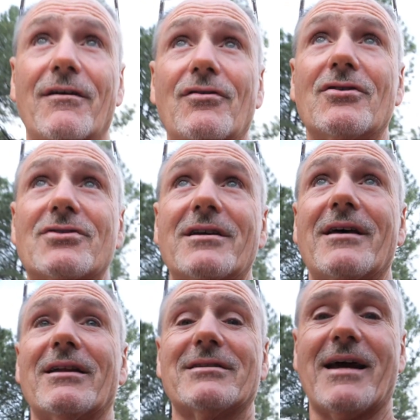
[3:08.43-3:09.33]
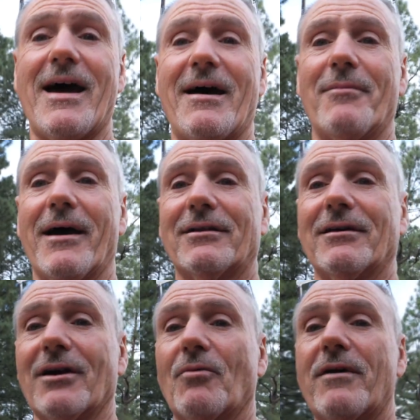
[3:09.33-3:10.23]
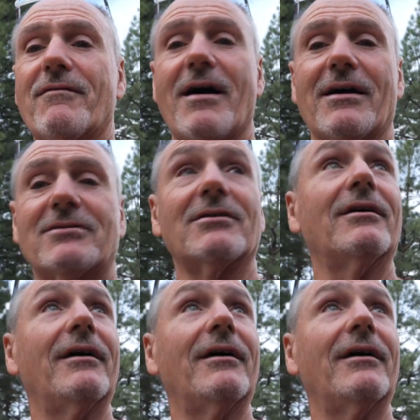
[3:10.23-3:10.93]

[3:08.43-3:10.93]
If you can see that sky back there, we've got